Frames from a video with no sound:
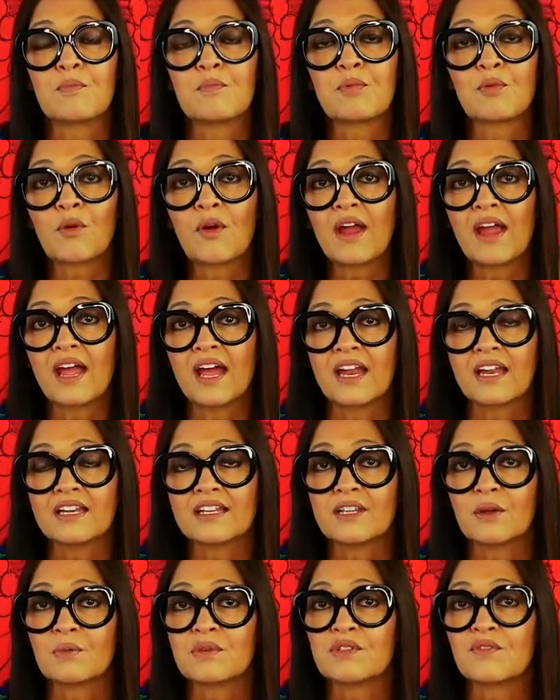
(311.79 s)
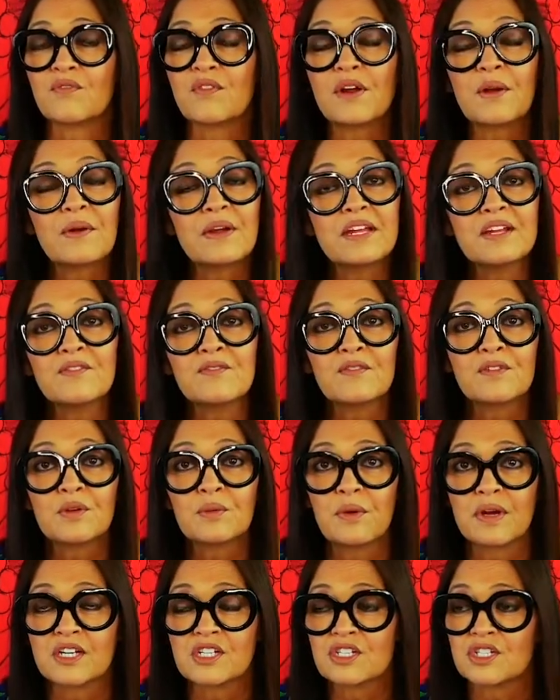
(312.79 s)
brand that was very
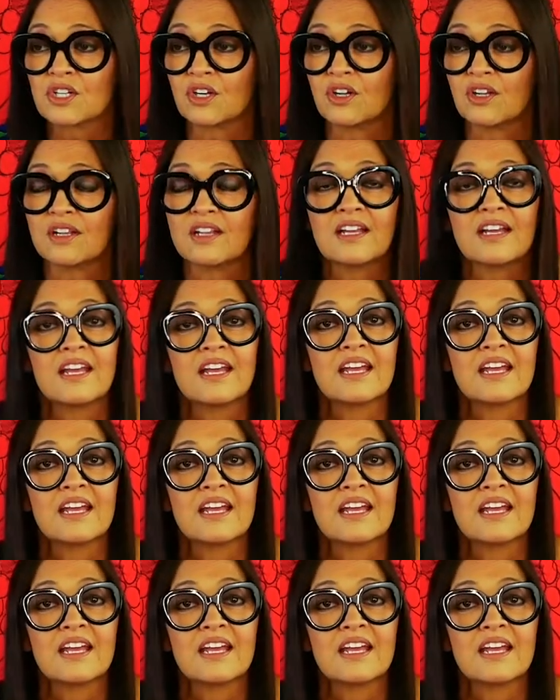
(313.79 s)
influential